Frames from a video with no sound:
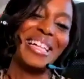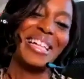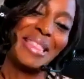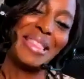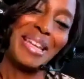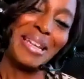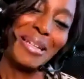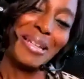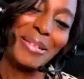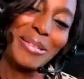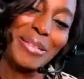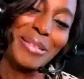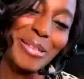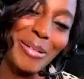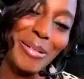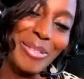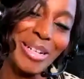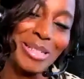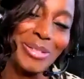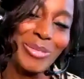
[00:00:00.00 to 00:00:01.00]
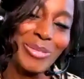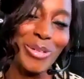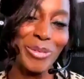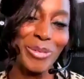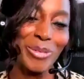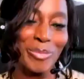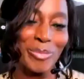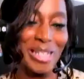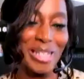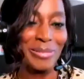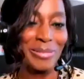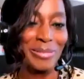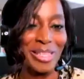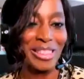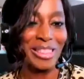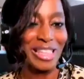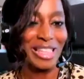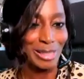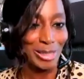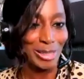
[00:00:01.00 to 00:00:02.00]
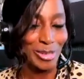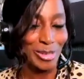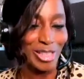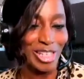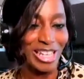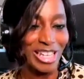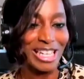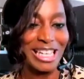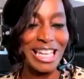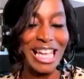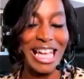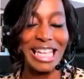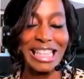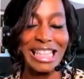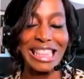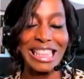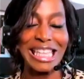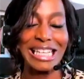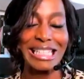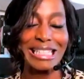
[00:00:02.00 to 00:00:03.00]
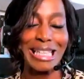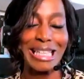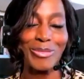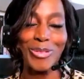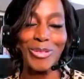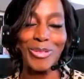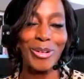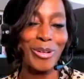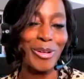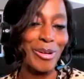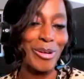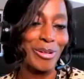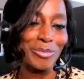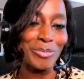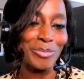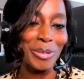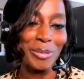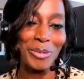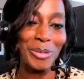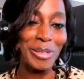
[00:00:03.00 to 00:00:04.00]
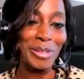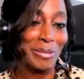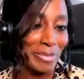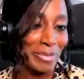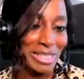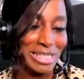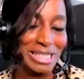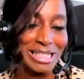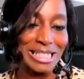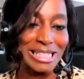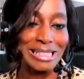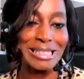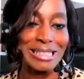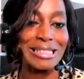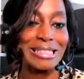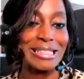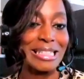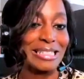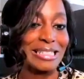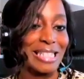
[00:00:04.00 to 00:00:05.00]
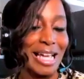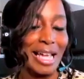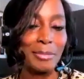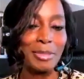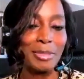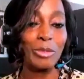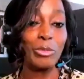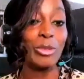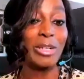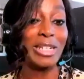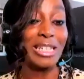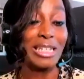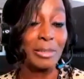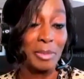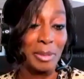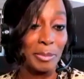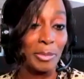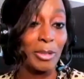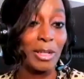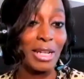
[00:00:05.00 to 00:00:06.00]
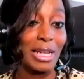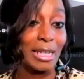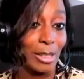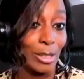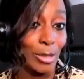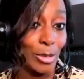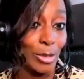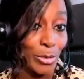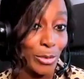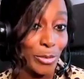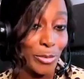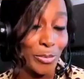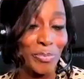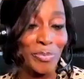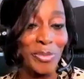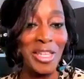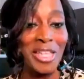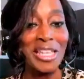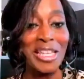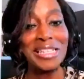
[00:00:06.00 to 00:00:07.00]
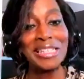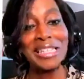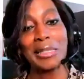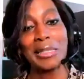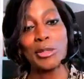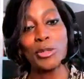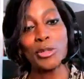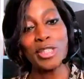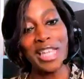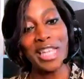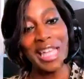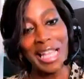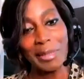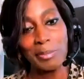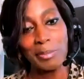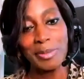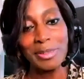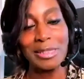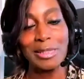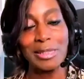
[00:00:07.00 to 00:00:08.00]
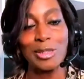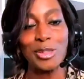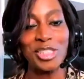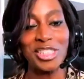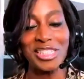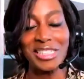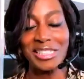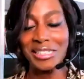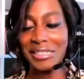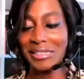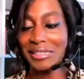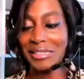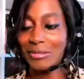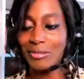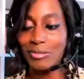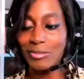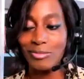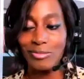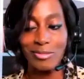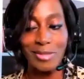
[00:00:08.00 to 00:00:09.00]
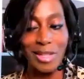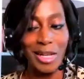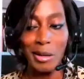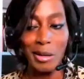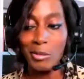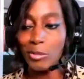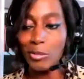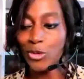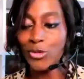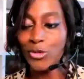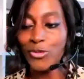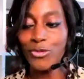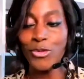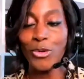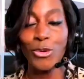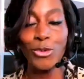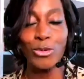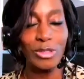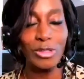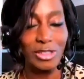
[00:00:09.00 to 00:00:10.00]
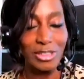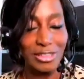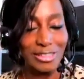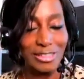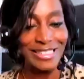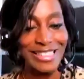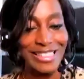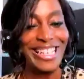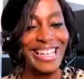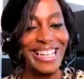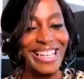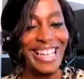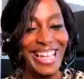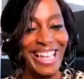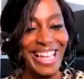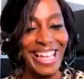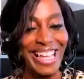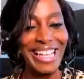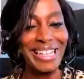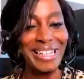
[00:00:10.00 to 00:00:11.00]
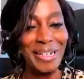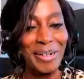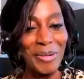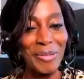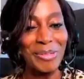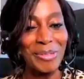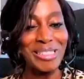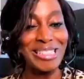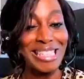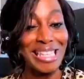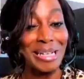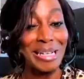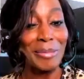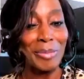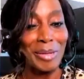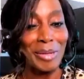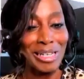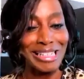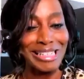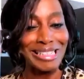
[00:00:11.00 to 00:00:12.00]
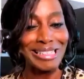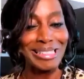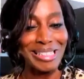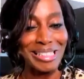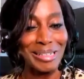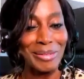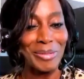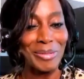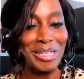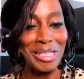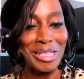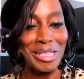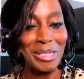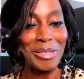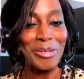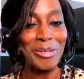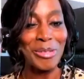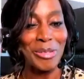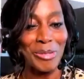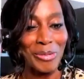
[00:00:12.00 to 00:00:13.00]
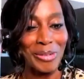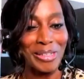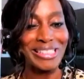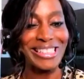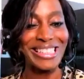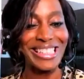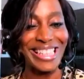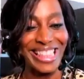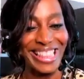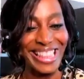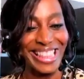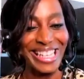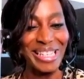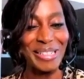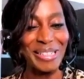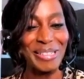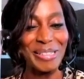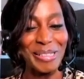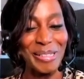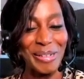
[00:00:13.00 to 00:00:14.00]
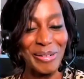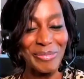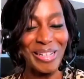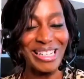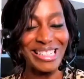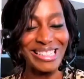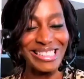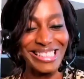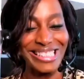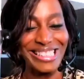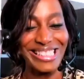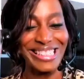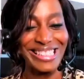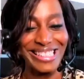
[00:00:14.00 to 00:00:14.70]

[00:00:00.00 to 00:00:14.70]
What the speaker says: Thank you so much for being with us today. I think that for all people in business, it's a time that we need people like you that could help us to just move forward and always think big the way that you do it. Thank you so much.